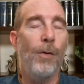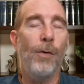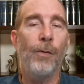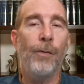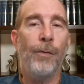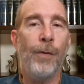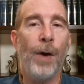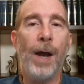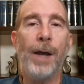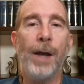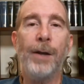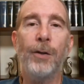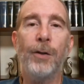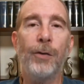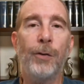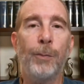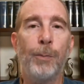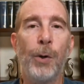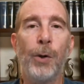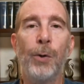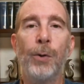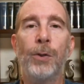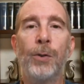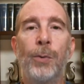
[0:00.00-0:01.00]
find a
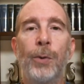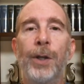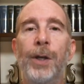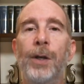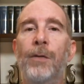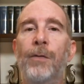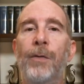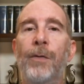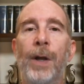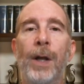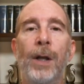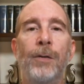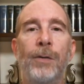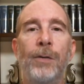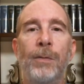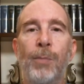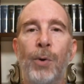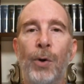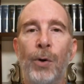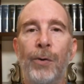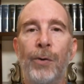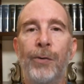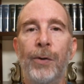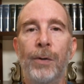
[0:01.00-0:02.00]
spiritually advanced
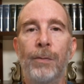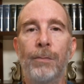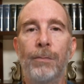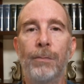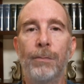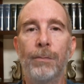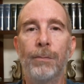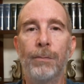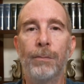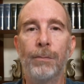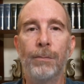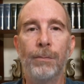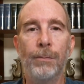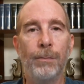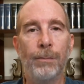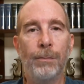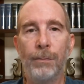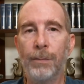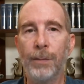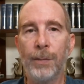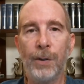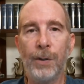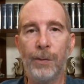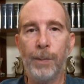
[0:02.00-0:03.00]
person
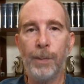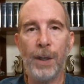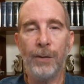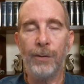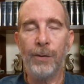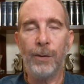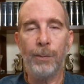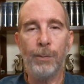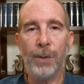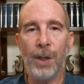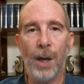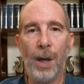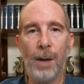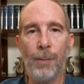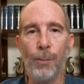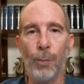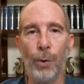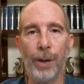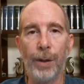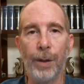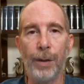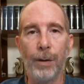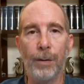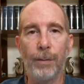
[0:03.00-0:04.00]
to spend some time with.